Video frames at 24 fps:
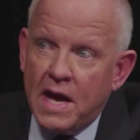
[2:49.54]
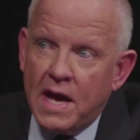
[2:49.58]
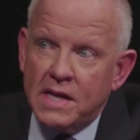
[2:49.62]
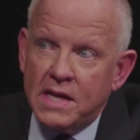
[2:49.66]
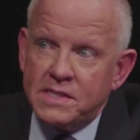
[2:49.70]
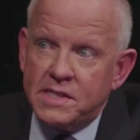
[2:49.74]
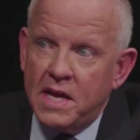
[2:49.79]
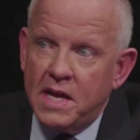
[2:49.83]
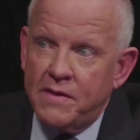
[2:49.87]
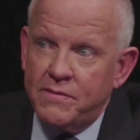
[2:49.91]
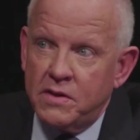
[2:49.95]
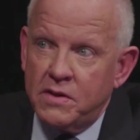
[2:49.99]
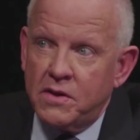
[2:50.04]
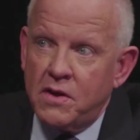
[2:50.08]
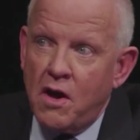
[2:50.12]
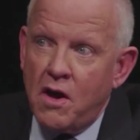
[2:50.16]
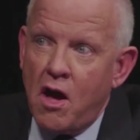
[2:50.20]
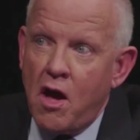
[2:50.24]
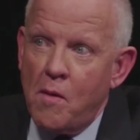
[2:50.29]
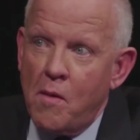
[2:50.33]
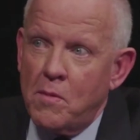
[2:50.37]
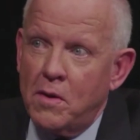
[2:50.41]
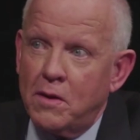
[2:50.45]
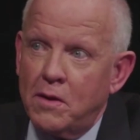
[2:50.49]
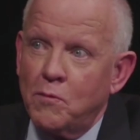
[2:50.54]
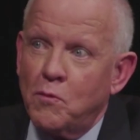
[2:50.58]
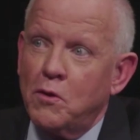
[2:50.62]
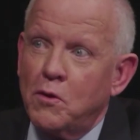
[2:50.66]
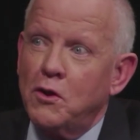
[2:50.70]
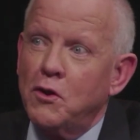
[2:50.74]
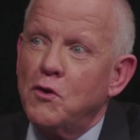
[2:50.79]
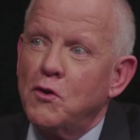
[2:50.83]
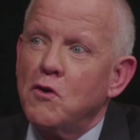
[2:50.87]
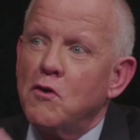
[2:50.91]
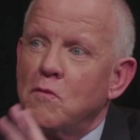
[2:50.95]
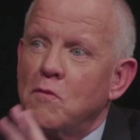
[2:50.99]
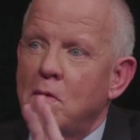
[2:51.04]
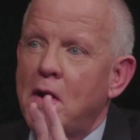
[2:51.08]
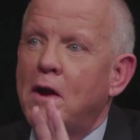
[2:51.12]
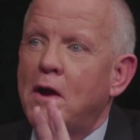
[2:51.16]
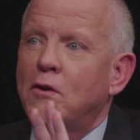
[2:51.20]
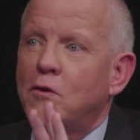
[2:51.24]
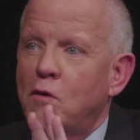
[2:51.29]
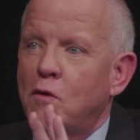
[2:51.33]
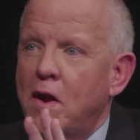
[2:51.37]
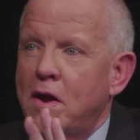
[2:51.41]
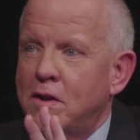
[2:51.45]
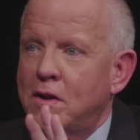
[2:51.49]
guys have in common when you're
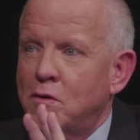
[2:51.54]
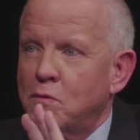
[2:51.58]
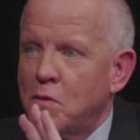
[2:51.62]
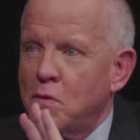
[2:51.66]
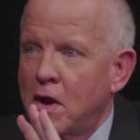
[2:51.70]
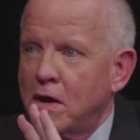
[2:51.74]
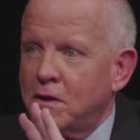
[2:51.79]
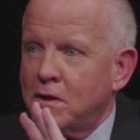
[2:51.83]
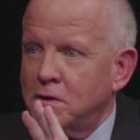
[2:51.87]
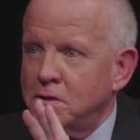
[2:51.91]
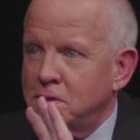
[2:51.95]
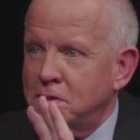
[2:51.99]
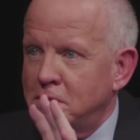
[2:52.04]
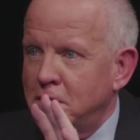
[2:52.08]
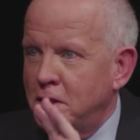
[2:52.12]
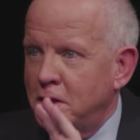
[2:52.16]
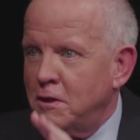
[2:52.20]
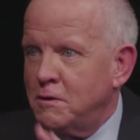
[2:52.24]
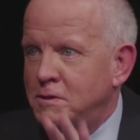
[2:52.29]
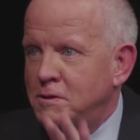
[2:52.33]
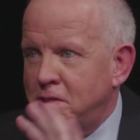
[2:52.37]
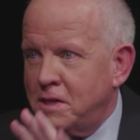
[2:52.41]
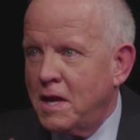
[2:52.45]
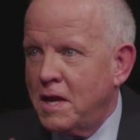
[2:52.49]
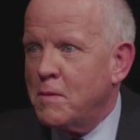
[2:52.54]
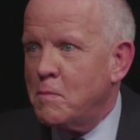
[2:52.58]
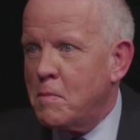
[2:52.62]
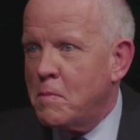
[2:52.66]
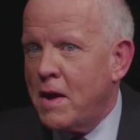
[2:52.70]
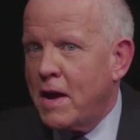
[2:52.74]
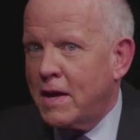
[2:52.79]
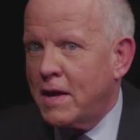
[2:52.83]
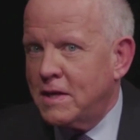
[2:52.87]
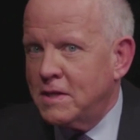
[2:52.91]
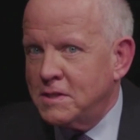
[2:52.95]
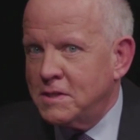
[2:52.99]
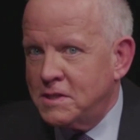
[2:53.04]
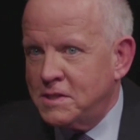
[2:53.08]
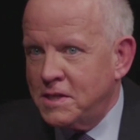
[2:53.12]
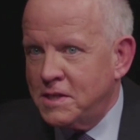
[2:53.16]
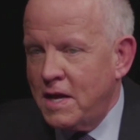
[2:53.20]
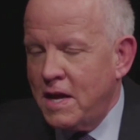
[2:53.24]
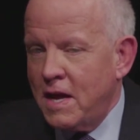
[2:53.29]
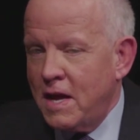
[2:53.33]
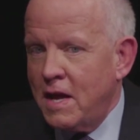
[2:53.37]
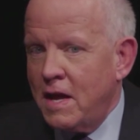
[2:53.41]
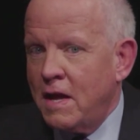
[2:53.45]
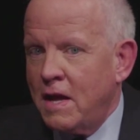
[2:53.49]
around great directors that you stand back and
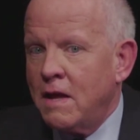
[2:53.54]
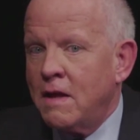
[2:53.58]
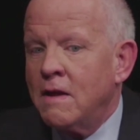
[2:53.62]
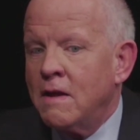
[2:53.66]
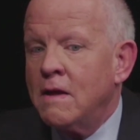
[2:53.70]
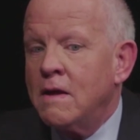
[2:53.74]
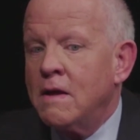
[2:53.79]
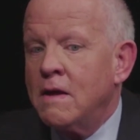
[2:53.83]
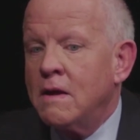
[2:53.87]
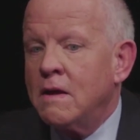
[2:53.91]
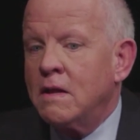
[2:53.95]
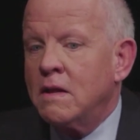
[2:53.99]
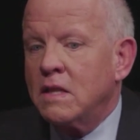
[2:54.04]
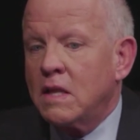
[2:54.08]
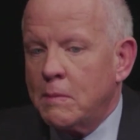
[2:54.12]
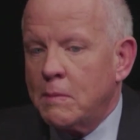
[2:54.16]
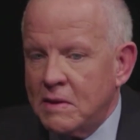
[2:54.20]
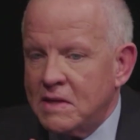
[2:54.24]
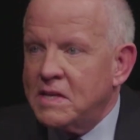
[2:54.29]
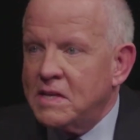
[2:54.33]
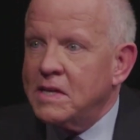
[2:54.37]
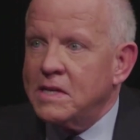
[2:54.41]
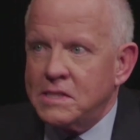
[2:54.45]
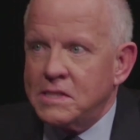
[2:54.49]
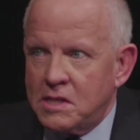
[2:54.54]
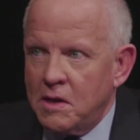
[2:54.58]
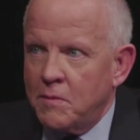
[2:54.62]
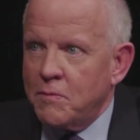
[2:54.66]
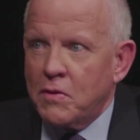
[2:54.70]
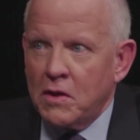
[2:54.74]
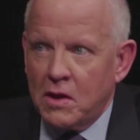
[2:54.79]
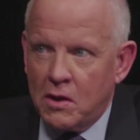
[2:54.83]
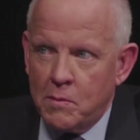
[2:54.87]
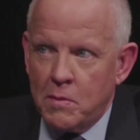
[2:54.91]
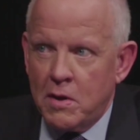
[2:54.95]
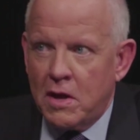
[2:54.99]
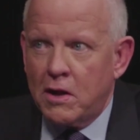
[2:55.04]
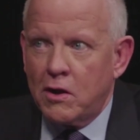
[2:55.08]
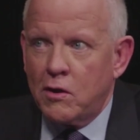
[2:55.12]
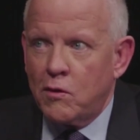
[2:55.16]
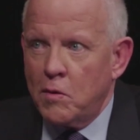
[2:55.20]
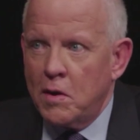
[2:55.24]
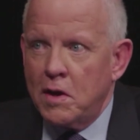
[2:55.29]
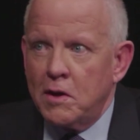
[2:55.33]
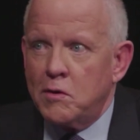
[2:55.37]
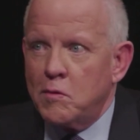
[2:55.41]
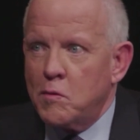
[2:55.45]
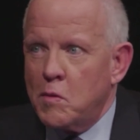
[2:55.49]
say, let me tell you something about a
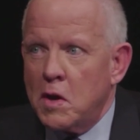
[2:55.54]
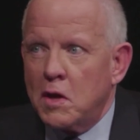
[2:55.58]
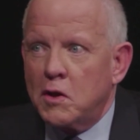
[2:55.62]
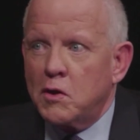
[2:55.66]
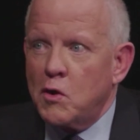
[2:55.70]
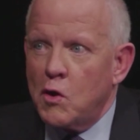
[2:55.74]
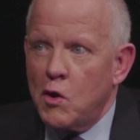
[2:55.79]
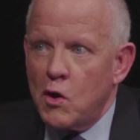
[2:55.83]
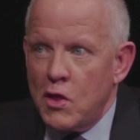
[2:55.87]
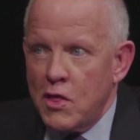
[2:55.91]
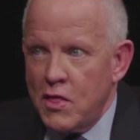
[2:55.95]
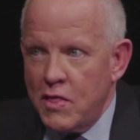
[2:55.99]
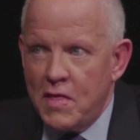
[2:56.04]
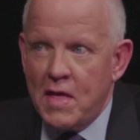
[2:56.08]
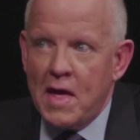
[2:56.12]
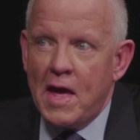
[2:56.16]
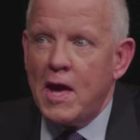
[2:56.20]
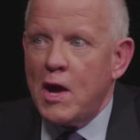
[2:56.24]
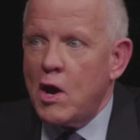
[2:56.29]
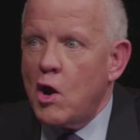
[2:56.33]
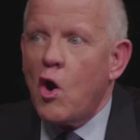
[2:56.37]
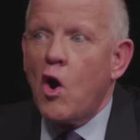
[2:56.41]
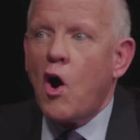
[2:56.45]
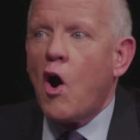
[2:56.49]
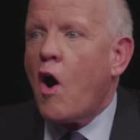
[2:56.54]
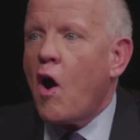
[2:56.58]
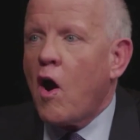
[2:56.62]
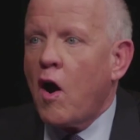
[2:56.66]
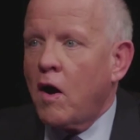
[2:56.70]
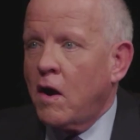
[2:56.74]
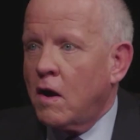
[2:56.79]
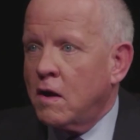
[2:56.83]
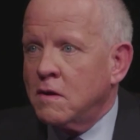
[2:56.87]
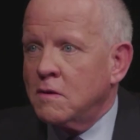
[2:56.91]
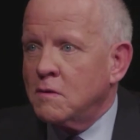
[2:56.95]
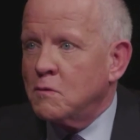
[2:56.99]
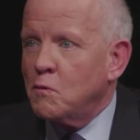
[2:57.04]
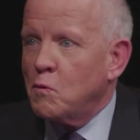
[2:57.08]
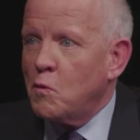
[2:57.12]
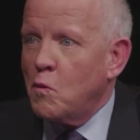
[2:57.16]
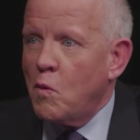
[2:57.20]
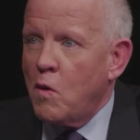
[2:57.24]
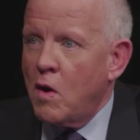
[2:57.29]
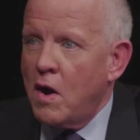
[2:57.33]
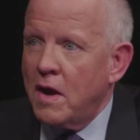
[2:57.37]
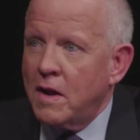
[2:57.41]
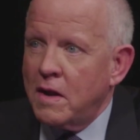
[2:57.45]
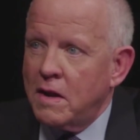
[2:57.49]
great director. They are
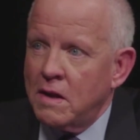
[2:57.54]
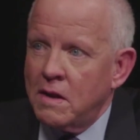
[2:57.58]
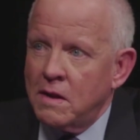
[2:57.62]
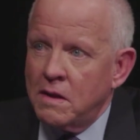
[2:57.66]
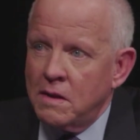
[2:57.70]
what?